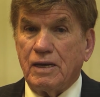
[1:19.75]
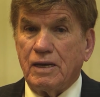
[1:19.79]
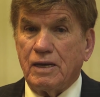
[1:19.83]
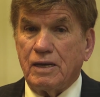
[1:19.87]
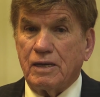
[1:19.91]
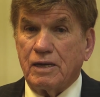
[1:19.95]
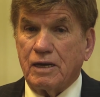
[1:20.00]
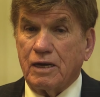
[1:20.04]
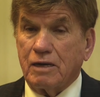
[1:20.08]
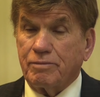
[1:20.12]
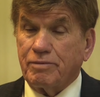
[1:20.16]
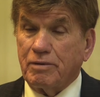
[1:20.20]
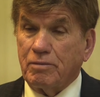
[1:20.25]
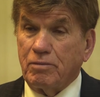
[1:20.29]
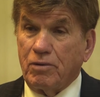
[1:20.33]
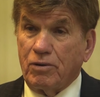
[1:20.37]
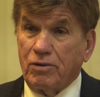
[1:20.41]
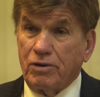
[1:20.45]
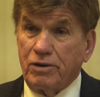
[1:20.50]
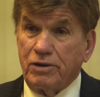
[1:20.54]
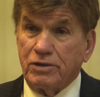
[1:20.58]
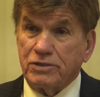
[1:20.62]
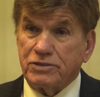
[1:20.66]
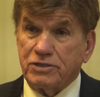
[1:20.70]
And I got
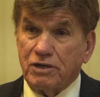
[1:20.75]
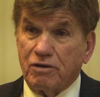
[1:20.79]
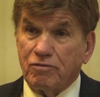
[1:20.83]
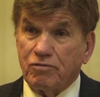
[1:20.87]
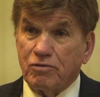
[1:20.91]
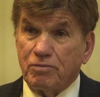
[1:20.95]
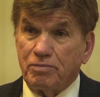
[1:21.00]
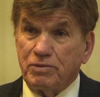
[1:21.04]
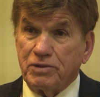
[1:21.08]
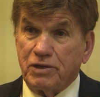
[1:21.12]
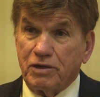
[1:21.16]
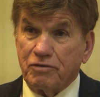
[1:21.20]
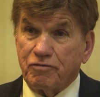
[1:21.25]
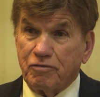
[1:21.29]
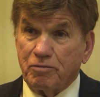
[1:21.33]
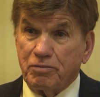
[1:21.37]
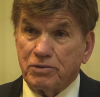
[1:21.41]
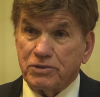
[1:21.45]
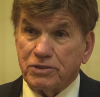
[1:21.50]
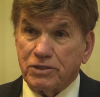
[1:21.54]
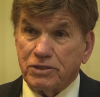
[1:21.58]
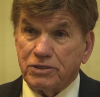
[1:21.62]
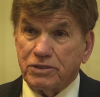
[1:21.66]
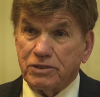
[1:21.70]
promoted to several different
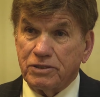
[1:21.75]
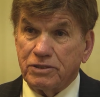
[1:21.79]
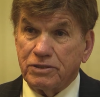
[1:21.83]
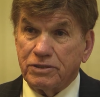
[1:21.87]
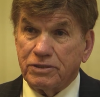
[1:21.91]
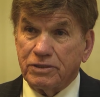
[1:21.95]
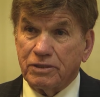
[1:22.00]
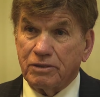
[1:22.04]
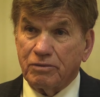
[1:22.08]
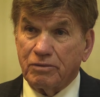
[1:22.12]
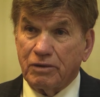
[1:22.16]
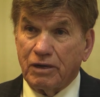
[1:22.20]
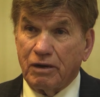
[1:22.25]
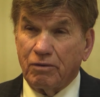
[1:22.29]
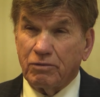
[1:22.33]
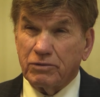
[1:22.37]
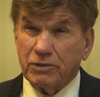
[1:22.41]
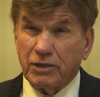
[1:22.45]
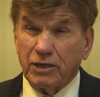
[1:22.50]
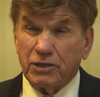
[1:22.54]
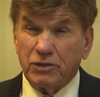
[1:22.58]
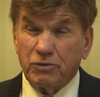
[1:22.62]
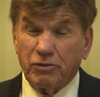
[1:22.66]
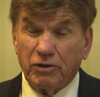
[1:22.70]
positions, and when I was
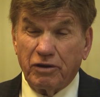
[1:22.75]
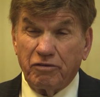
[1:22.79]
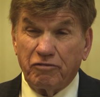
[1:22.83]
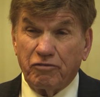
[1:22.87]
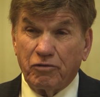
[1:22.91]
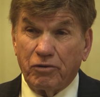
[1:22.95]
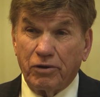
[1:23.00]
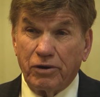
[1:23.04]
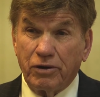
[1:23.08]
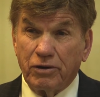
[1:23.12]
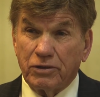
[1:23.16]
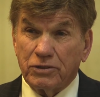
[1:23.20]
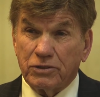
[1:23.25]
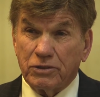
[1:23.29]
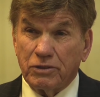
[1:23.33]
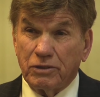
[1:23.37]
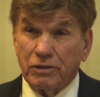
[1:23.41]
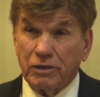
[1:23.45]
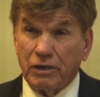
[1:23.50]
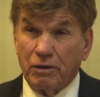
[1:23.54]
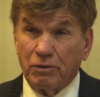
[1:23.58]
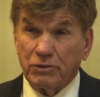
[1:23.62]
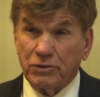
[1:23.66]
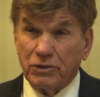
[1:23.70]
like 24 years
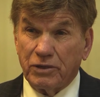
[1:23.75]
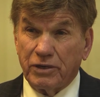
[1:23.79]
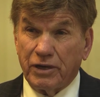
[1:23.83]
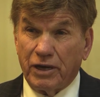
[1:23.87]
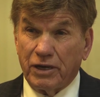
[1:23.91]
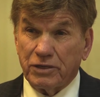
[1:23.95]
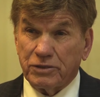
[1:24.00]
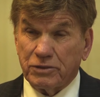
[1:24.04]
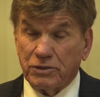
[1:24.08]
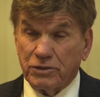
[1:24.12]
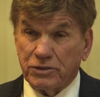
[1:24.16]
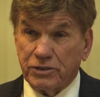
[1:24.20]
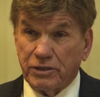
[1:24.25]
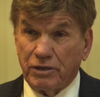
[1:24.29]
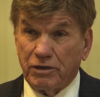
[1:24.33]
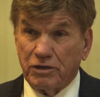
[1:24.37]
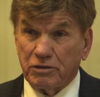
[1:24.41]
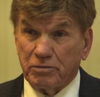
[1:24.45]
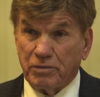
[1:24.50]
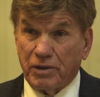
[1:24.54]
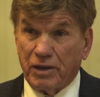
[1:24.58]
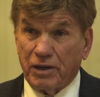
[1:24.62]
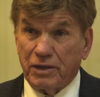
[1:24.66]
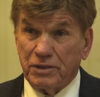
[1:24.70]
old, I was their national
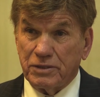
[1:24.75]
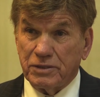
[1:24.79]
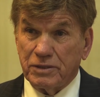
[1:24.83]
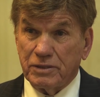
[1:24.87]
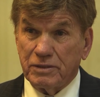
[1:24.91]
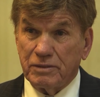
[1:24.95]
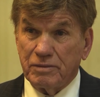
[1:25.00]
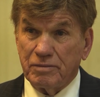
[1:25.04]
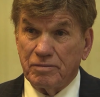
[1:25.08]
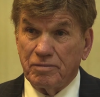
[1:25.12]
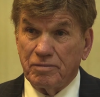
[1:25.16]
sales manager.